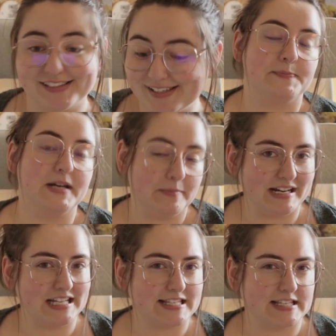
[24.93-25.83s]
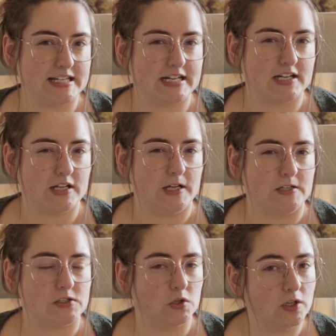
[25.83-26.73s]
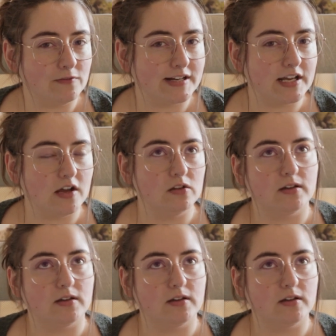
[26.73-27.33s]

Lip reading: It's been a minute since I did a solo video,